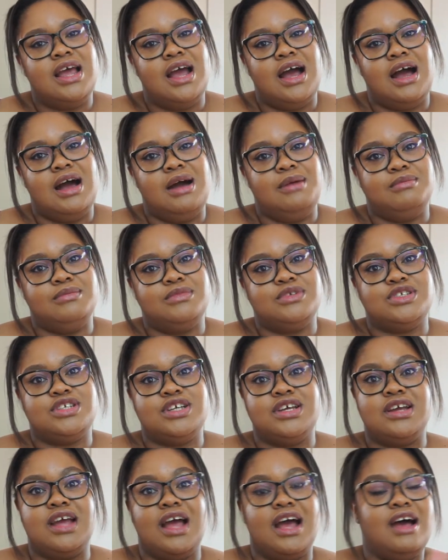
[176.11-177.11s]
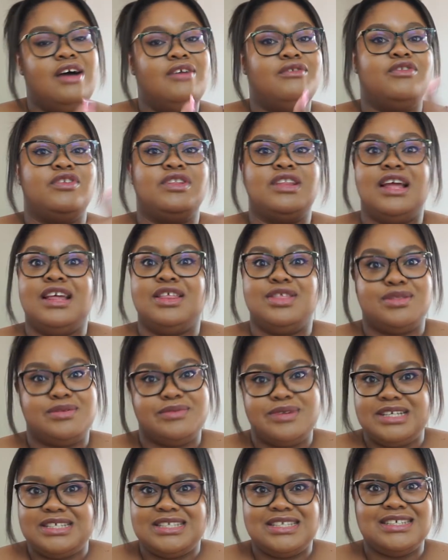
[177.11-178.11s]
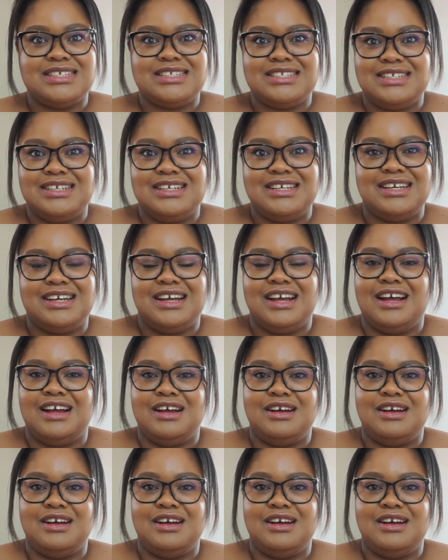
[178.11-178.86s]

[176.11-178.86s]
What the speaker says: to have like 360